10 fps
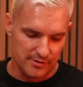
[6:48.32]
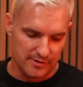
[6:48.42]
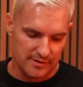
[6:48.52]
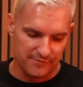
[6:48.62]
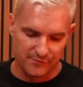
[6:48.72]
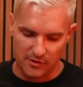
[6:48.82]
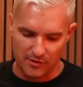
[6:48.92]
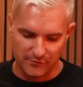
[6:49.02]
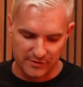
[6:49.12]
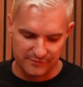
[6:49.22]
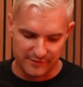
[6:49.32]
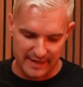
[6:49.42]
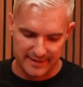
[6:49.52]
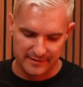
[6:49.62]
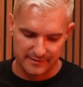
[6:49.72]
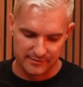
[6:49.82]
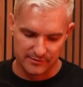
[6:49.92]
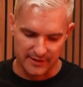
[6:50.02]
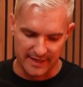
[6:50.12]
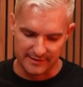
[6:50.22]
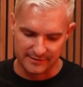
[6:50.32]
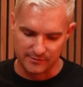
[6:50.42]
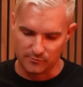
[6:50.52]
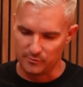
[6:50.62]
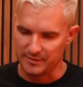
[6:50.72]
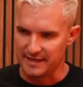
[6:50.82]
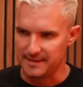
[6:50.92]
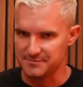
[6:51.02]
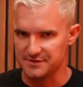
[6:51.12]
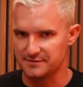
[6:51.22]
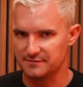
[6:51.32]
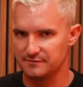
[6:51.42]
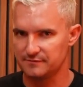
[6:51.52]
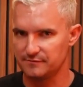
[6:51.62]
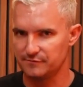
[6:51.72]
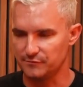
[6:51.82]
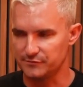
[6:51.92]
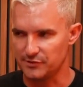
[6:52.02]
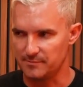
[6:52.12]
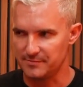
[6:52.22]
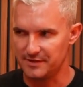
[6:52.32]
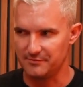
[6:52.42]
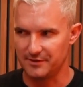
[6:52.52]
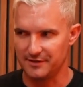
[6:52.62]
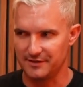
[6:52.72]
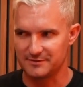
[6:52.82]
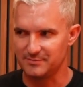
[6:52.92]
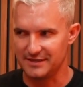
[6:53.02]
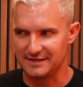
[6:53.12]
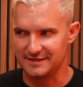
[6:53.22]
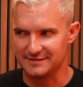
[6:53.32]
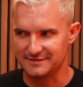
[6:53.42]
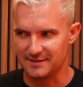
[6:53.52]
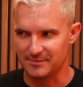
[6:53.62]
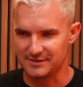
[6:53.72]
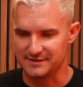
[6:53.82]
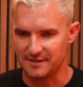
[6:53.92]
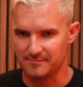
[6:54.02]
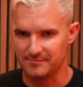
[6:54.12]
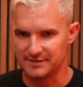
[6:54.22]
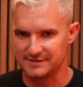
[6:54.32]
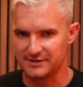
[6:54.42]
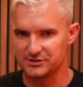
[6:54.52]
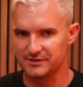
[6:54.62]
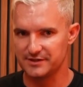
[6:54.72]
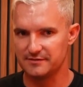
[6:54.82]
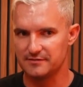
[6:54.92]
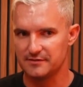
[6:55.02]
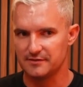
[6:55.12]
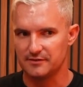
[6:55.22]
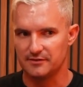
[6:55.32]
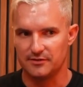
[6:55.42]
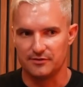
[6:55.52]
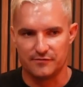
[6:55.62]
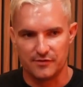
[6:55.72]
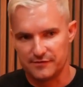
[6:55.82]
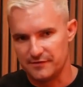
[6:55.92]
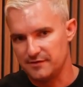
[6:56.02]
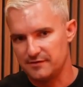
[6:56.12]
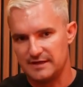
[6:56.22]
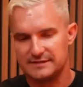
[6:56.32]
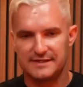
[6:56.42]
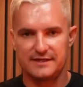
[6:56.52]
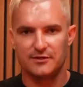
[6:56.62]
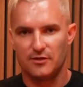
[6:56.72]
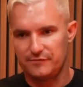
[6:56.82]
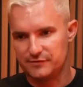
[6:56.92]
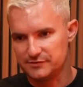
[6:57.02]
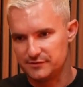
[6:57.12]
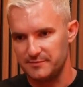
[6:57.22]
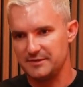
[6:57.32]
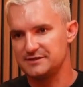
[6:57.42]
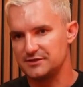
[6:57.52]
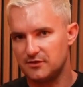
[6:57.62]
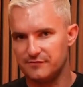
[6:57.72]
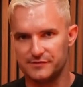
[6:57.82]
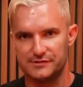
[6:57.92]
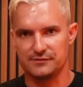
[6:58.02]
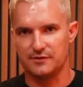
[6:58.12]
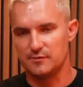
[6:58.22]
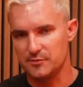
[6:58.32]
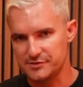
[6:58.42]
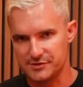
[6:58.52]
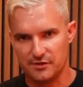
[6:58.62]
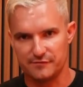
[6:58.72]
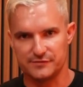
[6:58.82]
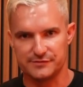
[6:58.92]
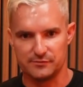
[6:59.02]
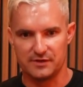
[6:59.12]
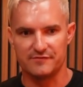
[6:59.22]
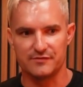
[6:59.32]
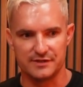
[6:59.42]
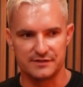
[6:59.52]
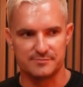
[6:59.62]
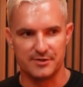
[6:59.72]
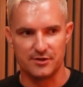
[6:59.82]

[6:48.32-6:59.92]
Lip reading: if your offer is vague, your calendar will be empty, full stop. And we're going to explain that in the step by step. But essentially, you've heard the outstanding offers or the amazing offers or the Hormozy offers or whatever it is, but your